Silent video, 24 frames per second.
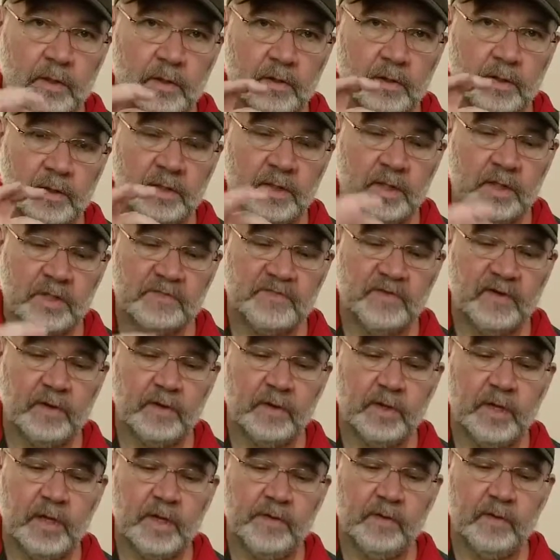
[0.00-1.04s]
index finger
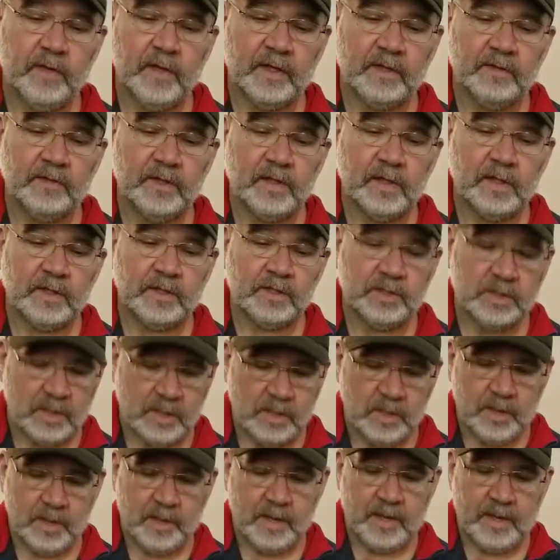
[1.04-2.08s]
together like this,
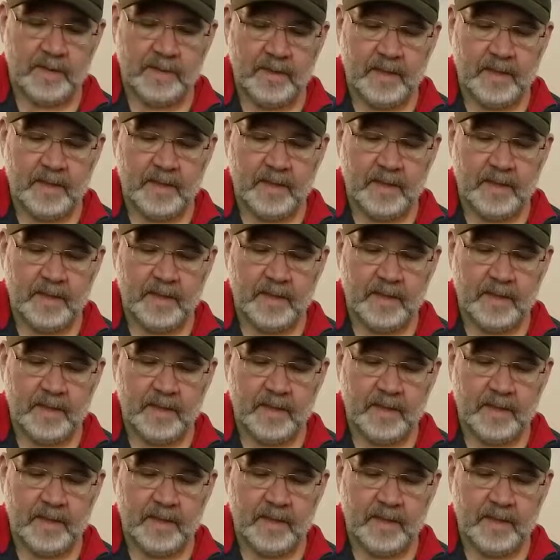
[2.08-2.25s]
and